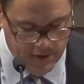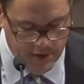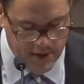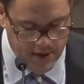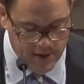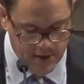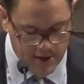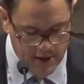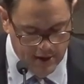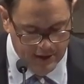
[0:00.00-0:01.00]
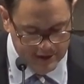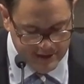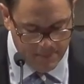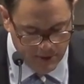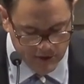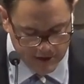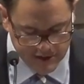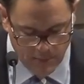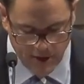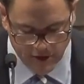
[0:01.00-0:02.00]
lest I build on someone else's
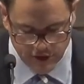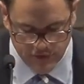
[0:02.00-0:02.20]
foundation.